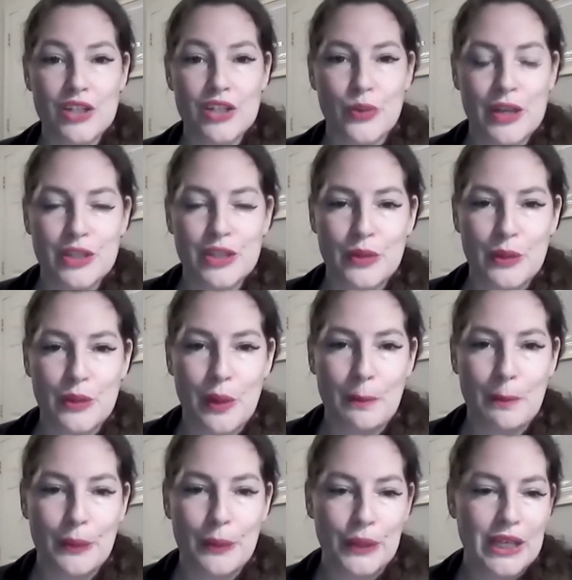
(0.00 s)
2021
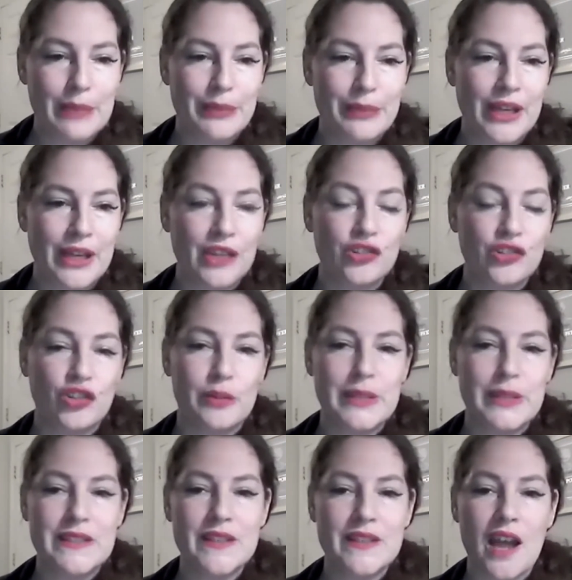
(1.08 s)
bookkeeping should
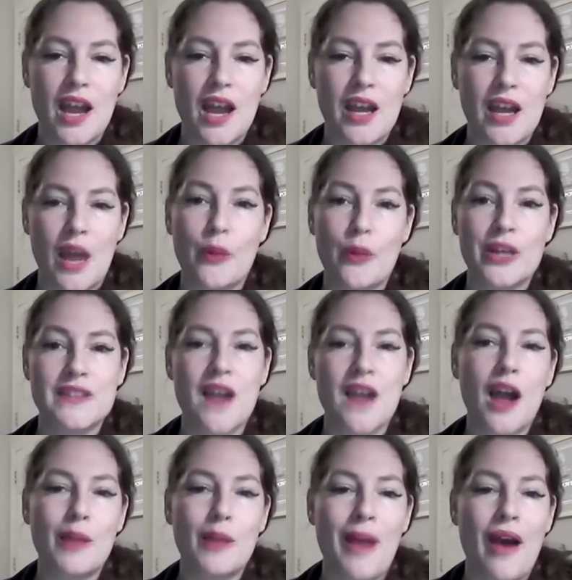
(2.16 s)
be done. I want to
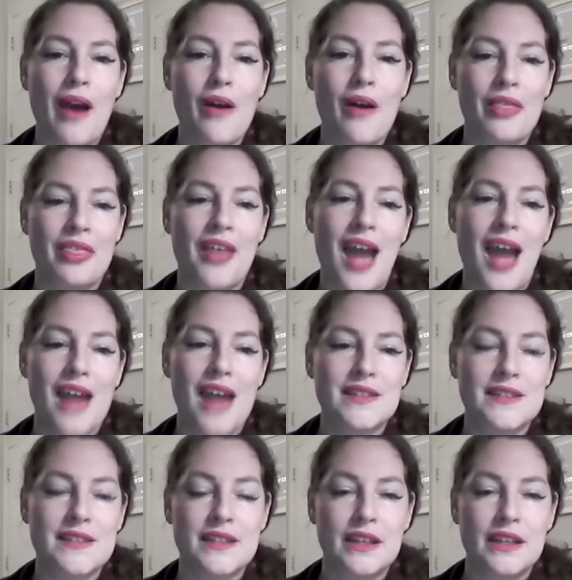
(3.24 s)
talk about that.